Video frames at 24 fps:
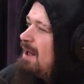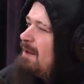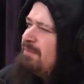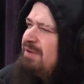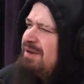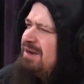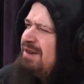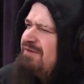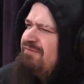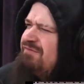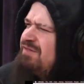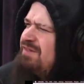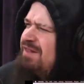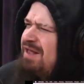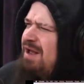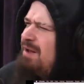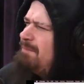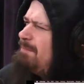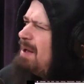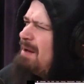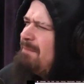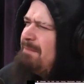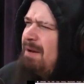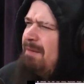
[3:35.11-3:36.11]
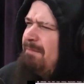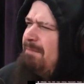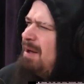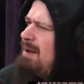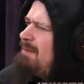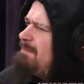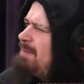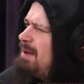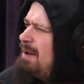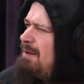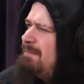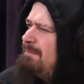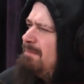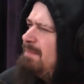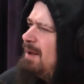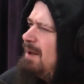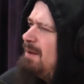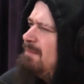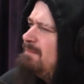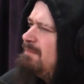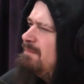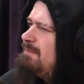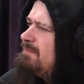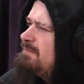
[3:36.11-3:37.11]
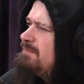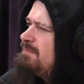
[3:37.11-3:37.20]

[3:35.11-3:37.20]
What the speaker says: I mean, even there, bam, bam, bam, bam, bam.